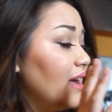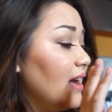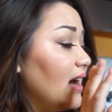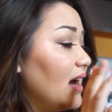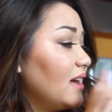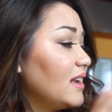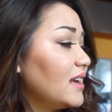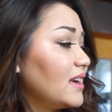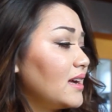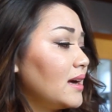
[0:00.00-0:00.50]

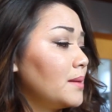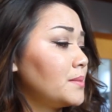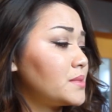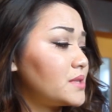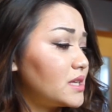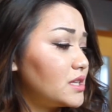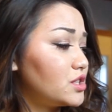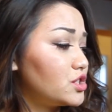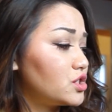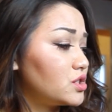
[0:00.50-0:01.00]
And it comes
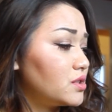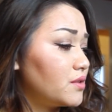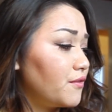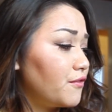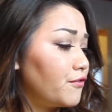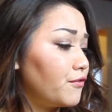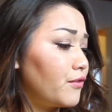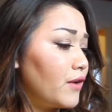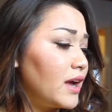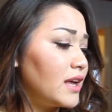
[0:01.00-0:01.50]
in
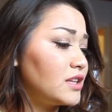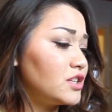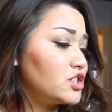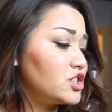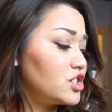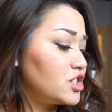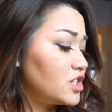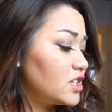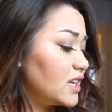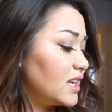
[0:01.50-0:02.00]

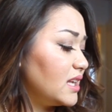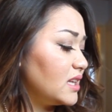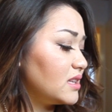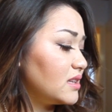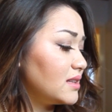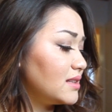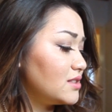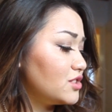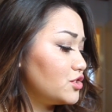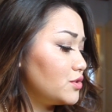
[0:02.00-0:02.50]
French,
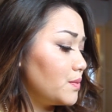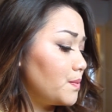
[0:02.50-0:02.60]
in